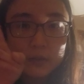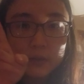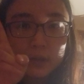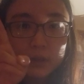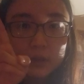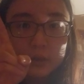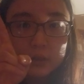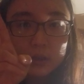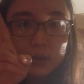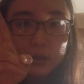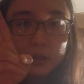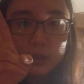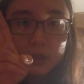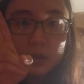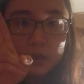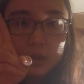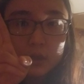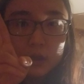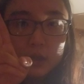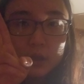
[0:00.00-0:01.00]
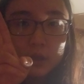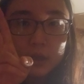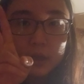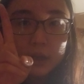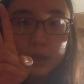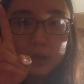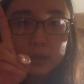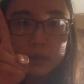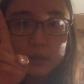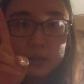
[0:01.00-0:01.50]
us,
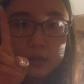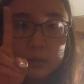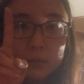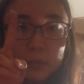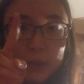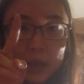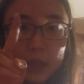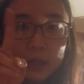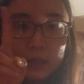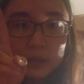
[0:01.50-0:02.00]
and it's a man